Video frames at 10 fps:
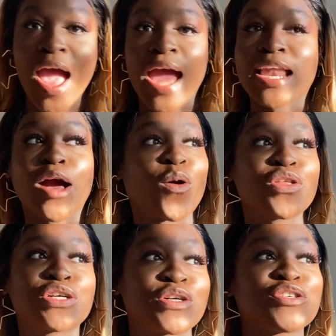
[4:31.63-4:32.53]
And like all
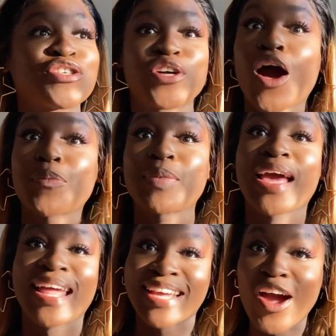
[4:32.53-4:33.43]
the girls she got me
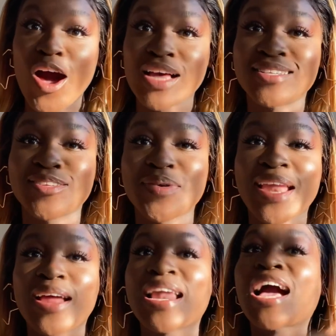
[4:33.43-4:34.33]
had cars. So when
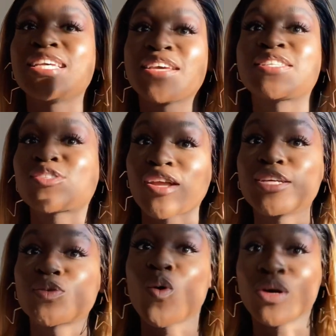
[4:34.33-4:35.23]
I
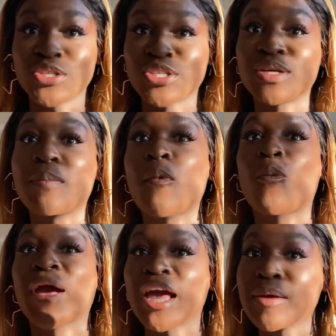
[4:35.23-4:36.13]
started talking to them
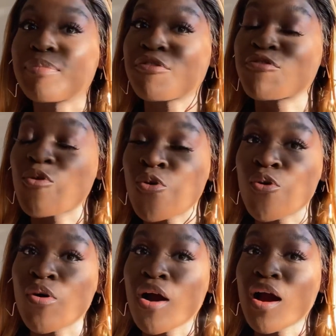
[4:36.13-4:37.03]
way
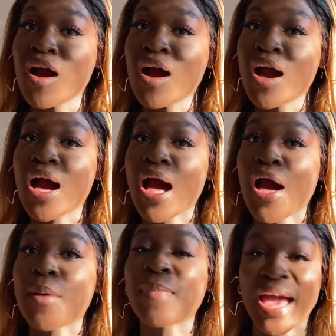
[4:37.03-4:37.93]
before
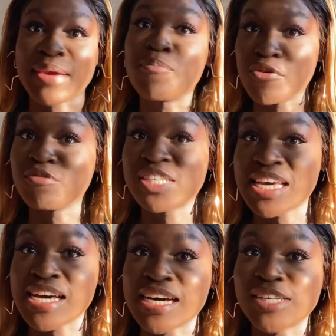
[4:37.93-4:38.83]
I moved
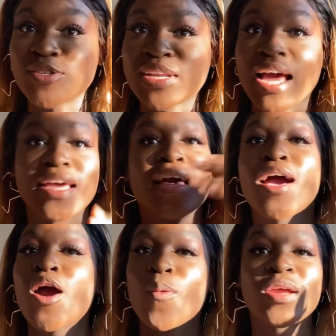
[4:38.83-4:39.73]
here. So like
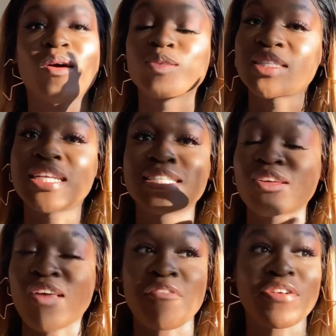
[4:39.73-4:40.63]
when I was still in
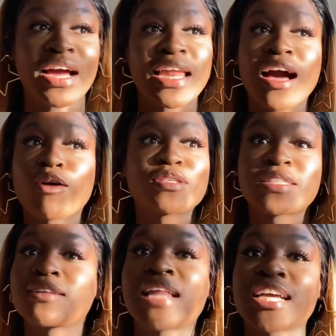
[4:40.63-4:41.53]
South Africa, like I was
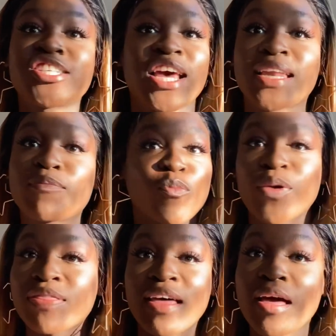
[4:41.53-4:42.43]
still like chat
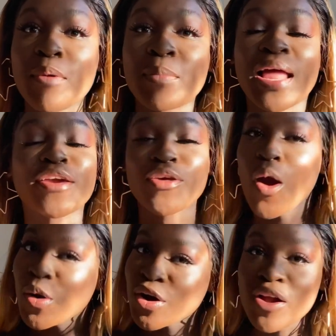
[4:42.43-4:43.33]
with them and be like,
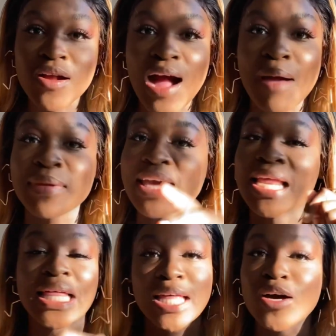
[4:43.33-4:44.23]
yo girl, I'm
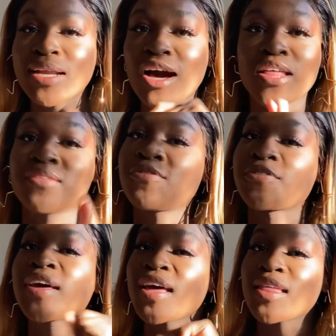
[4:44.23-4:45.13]
getting there on like on the
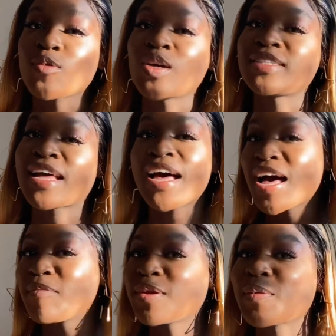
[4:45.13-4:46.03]
5th, what's
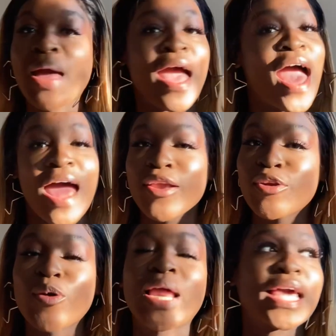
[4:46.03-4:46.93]
up? And
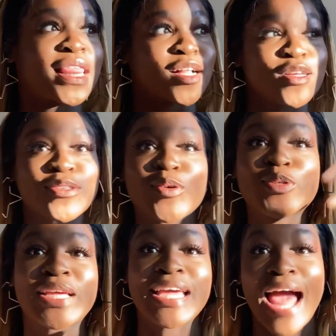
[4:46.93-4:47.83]
like the girls would
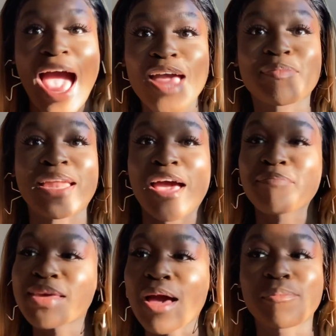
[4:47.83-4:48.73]
also get hype and hype
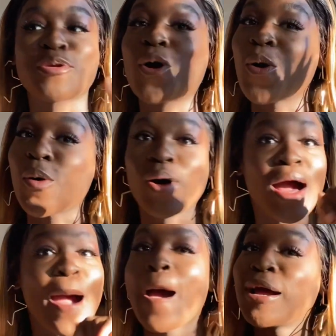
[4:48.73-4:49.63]
me up, yo,
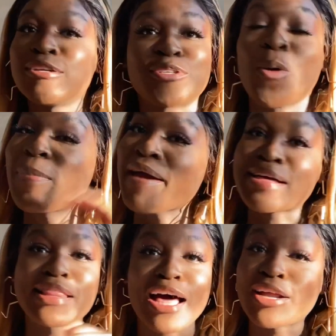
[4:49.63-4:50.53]
don't pack
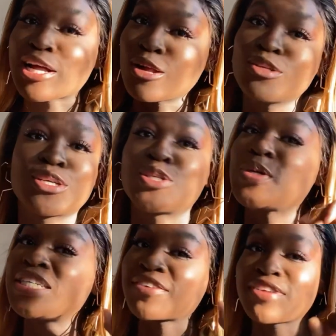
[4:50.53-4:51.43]
a lot of clothes because
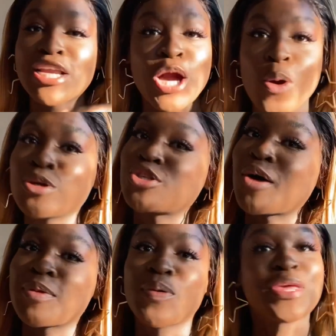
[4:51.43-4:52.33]
we're definitely going
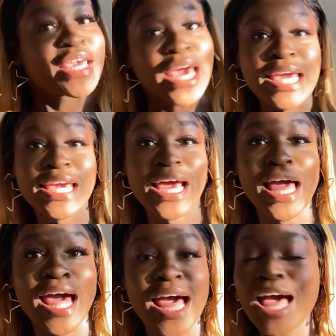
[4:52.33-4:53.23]
shopping when you get
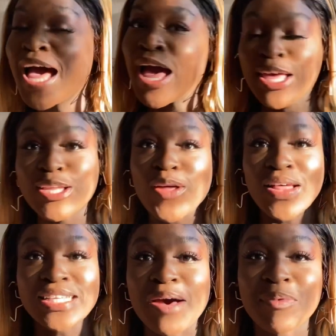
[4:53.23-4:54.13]
here,
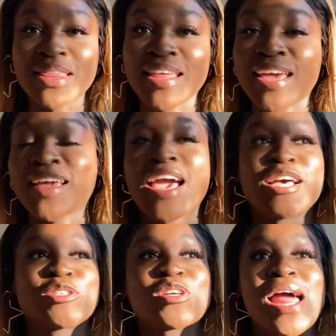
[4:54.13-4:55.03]
that type of thing.
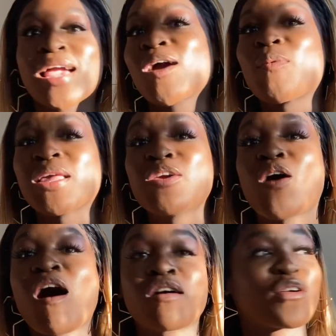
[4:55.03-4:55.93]
So like when you
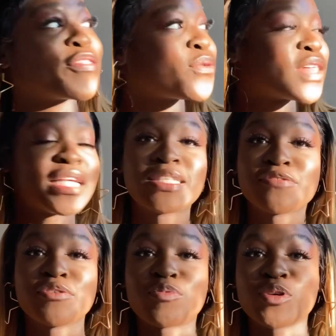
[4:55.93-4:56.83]
are going through the
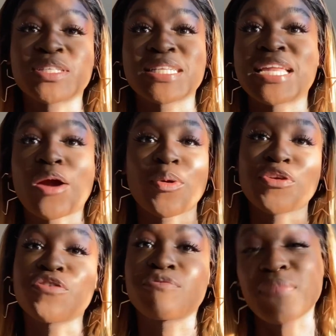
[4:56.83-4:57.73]
interview process and like when
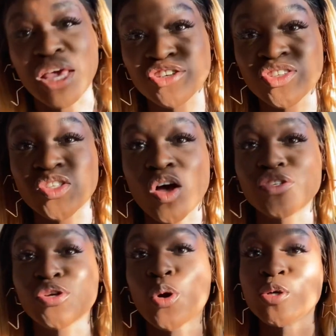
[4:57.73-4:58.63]
you've met, just
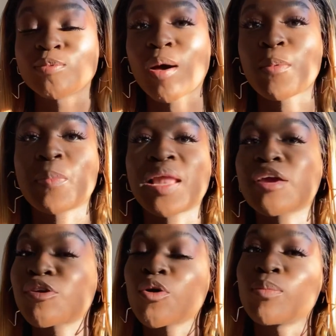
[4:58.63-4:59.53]
ask your host mom and be
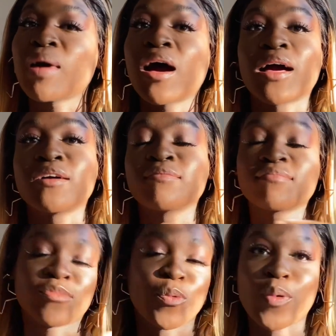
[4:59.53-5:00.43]
like, yo ma,
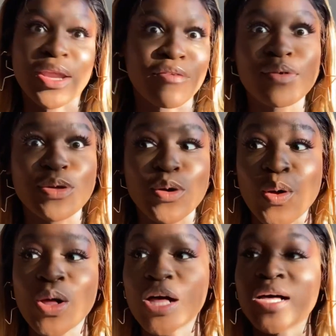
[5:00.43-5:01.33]
whatever you
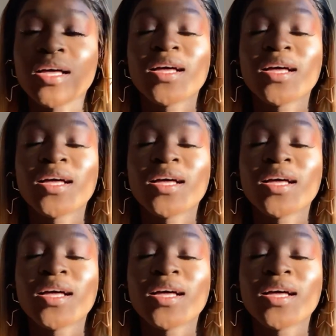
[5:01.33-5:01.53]
call her,